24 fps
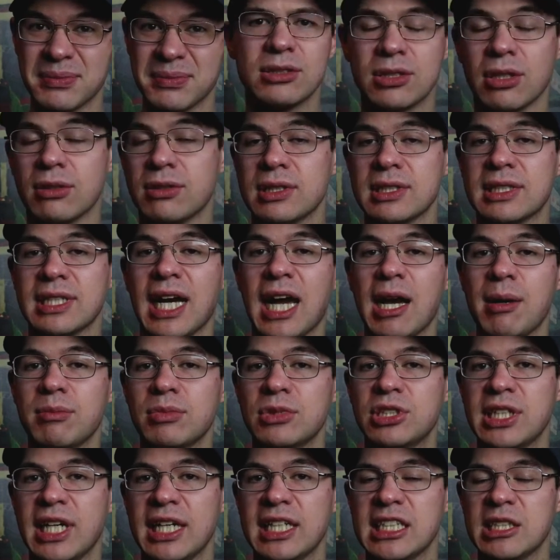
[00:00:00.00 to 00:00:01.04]
So in
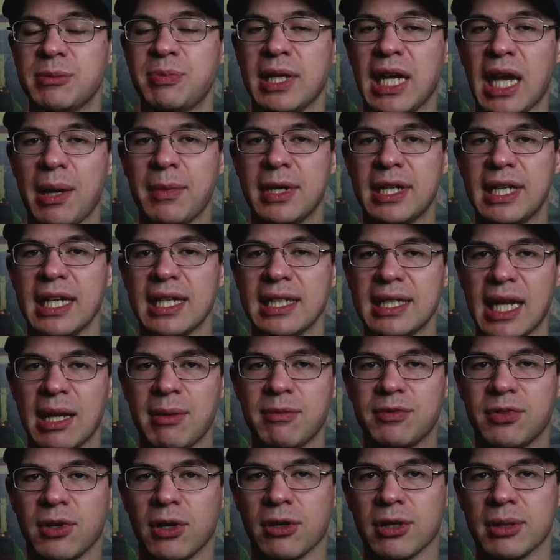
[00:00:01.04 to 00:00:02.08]
time, Jay just became a
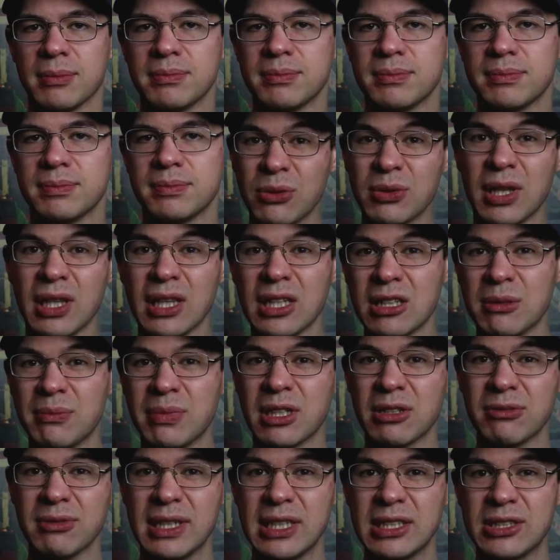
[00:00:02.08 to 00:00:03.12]
nickname for him. So with a little
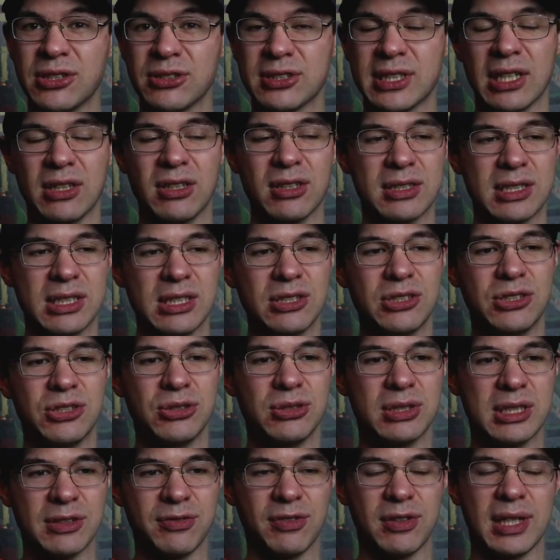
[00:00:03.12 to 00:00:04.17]
bit of research, I looked
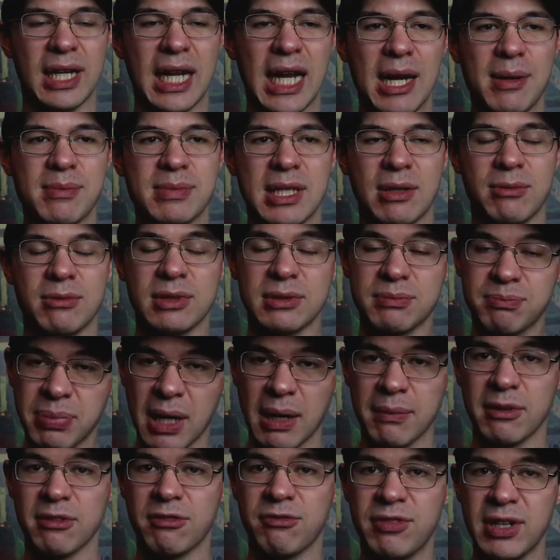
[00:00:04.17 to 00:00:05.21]
into different names that would
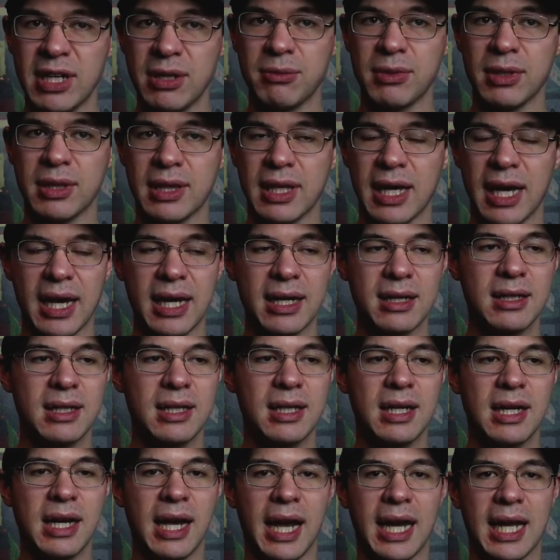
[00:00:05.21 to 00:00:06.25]
probably fit with that.
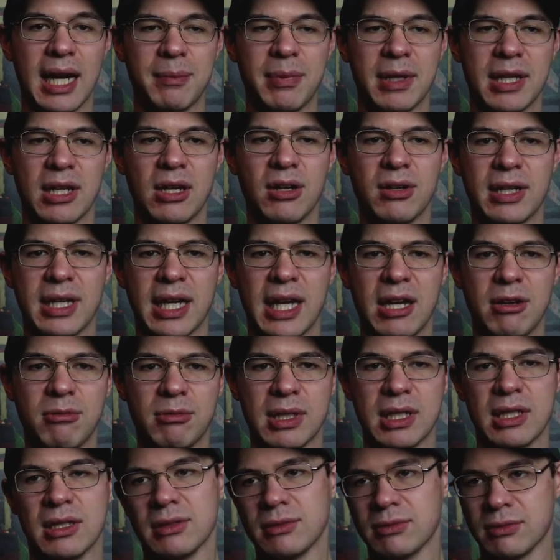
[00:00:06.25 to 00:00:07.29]
And I'm thinking, okay,
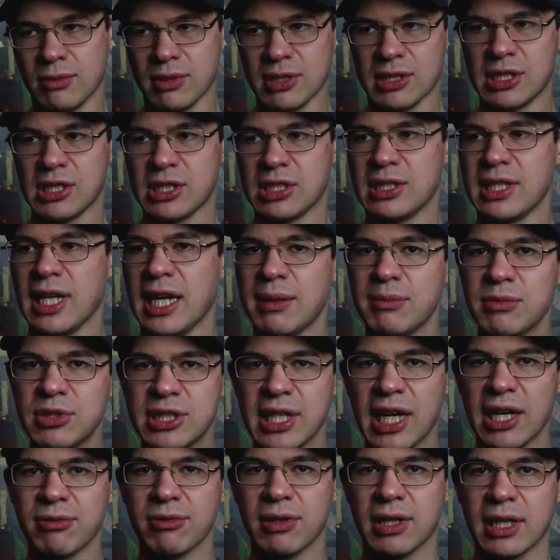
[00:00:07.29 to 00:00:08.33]
well, what's his name?
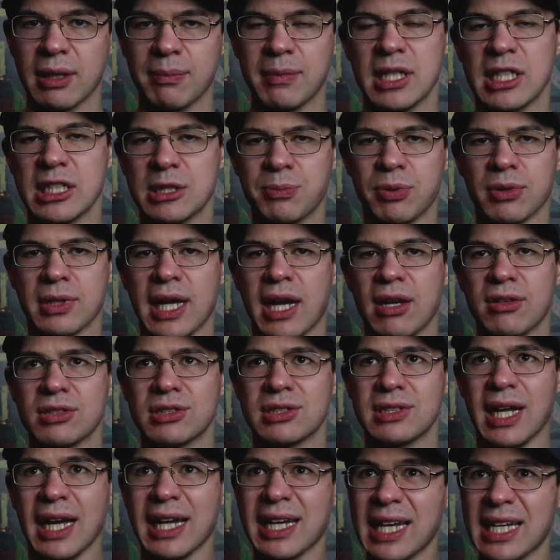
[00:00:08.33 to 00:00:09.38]
Jedrick. I mean, it's
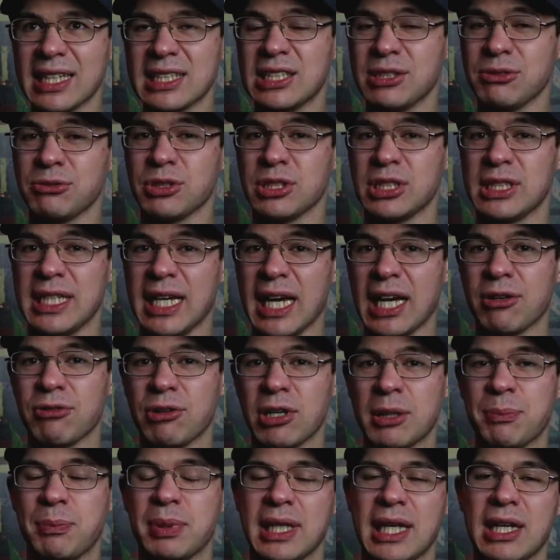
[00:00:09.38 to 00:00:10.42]
pronounced, I guess it was
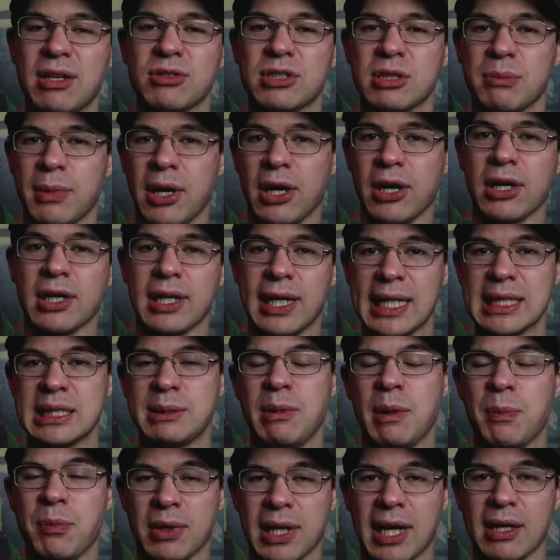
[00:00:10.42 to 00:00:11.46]
Yedrick, but then it was Americanized
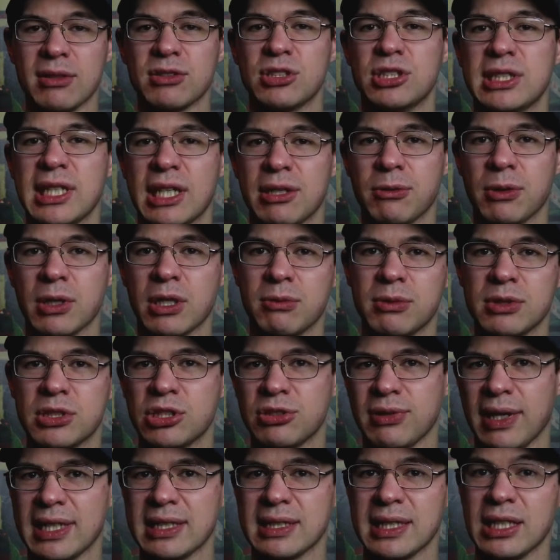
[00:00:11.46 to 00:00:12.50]
to be pronounced Jedrick, which
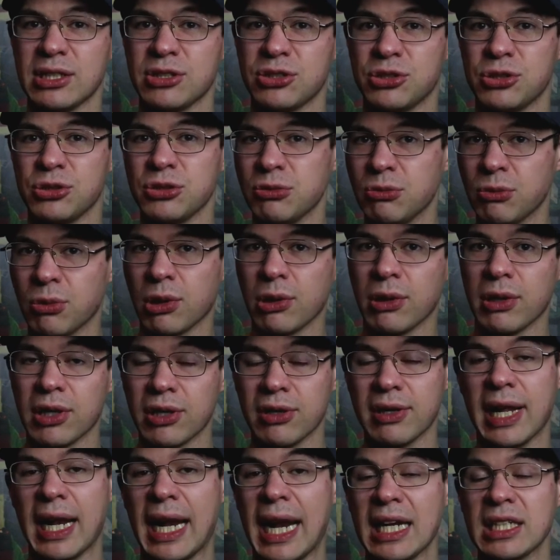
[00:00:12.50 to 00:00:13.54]
translates to
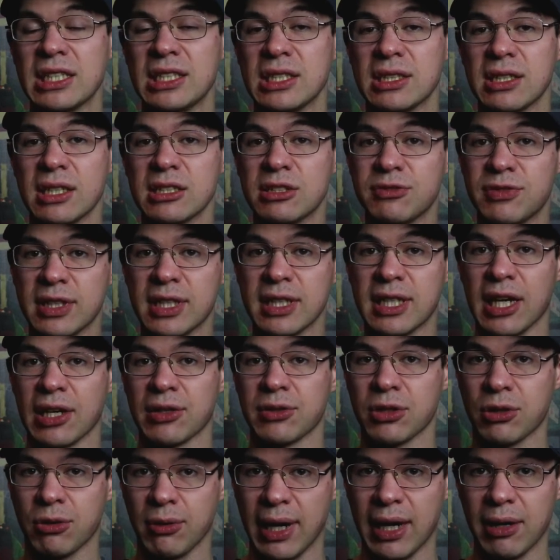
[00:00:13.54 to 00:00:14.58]
warrior, and actually does fit the
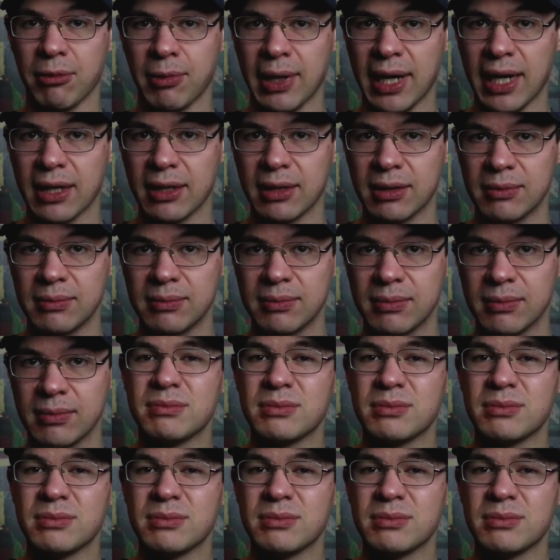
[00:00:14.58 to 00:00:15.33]
character quite well.